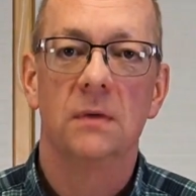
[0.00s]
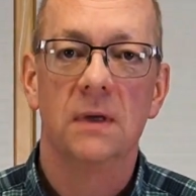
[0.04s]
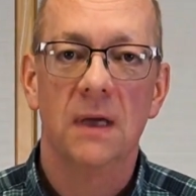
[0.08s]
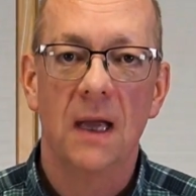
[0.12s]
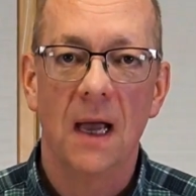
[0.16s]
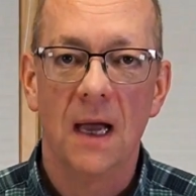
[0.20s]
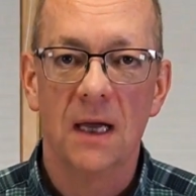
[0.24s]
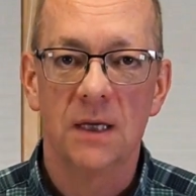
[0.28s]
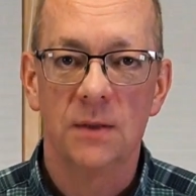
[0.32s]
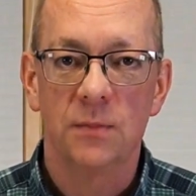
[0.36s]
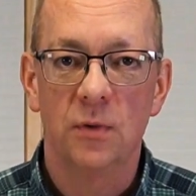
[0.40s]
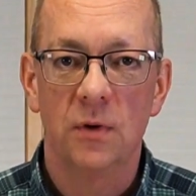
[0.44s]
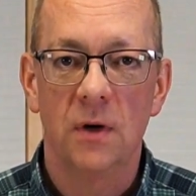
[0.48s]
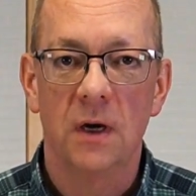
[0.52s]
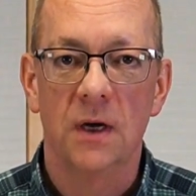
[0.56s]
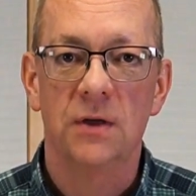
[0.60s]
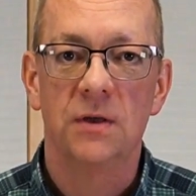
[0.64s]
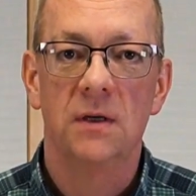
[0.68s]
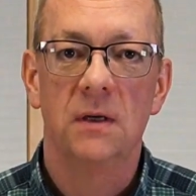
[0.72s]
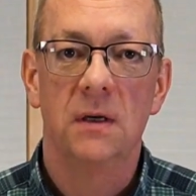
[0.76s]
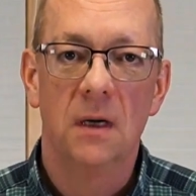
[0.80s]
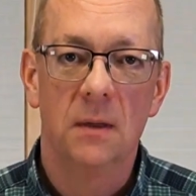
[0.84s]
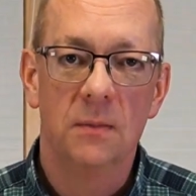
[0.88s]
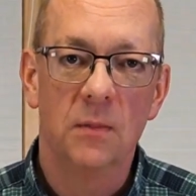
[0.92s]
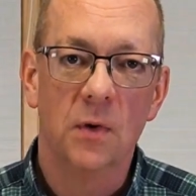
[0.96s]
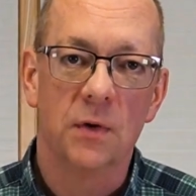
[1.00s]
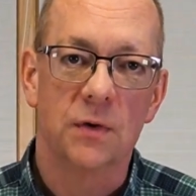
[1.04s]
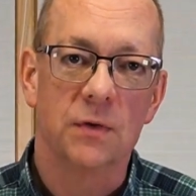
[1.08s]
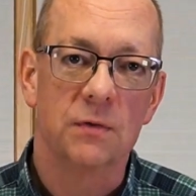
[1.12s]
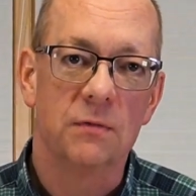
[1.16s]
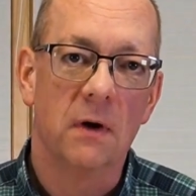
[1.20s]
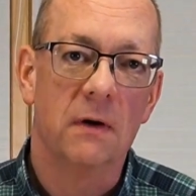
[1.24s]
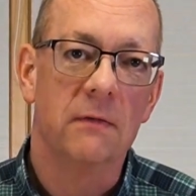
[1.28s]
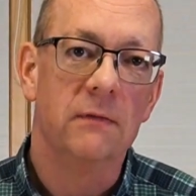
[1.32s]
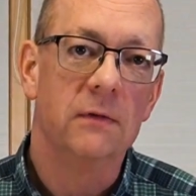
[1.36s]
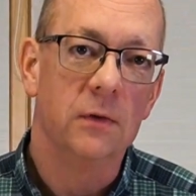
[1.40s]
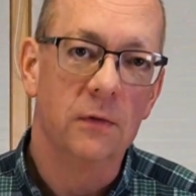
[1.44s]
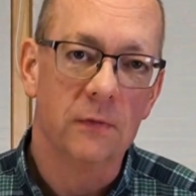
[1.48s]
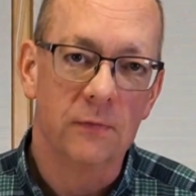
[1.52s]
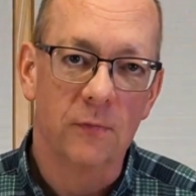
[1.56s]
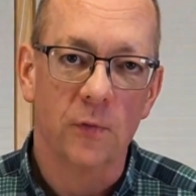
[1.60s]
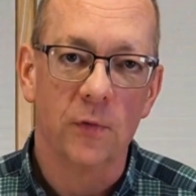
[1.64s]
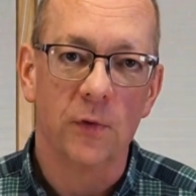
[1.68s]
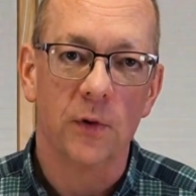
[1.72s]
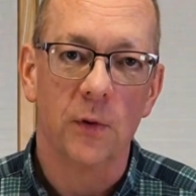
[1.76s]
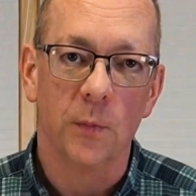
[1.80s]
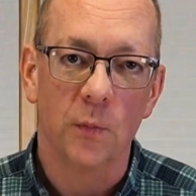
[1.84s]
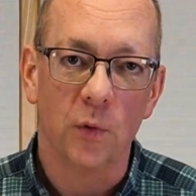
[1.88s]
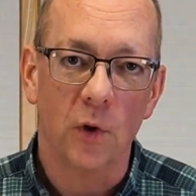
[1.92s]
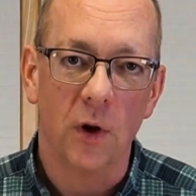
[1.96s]
gas production and most revenue for
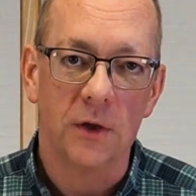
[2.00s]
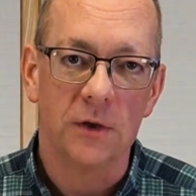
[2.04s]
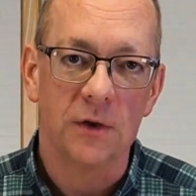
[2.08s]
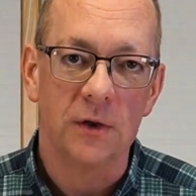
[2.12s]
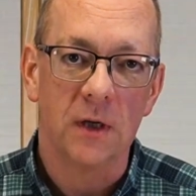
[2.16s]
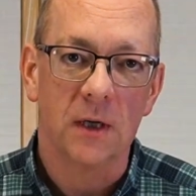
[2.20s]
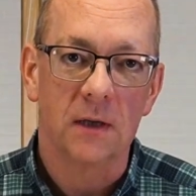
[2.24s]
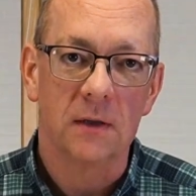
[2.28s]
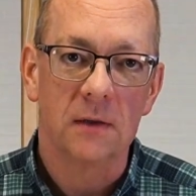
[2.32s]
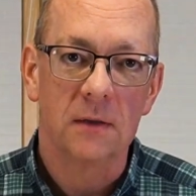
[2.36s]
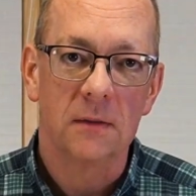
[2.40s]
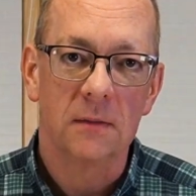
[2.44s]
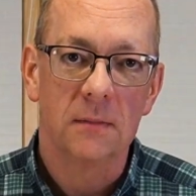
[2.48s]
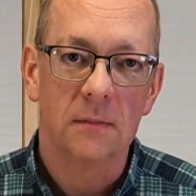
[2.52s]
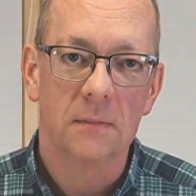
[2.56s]
your project.